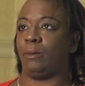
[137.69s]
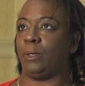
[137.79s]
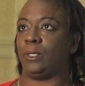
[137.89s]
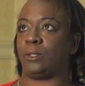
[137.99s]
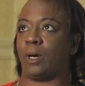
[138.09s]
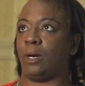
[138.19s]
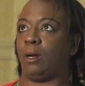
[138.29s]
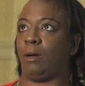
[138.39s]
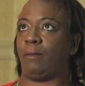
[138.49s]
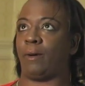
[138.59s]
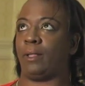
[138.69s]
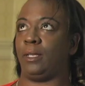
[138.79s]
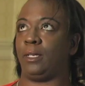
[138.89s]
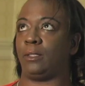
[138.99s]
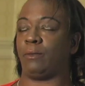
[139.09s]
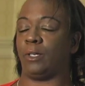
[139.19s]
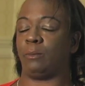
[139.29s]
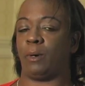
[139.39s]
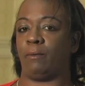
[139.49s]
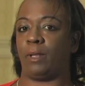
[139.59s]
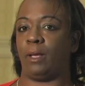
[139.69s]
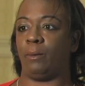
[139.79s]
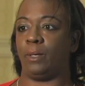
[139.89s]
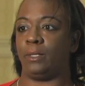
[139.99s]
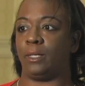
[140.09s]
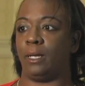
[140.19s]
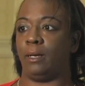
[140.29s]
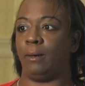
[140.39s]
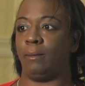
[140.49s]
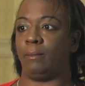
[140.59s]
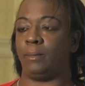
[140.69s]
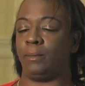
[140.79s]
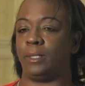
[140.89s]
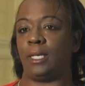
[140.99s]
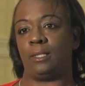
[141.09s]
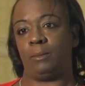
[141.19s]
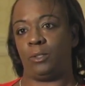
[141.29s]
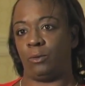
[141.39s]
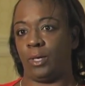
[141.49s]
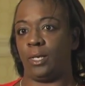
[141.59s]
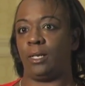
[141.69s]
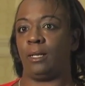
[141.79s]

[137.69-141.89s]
We started off, I think his first birthday was Sesame Street.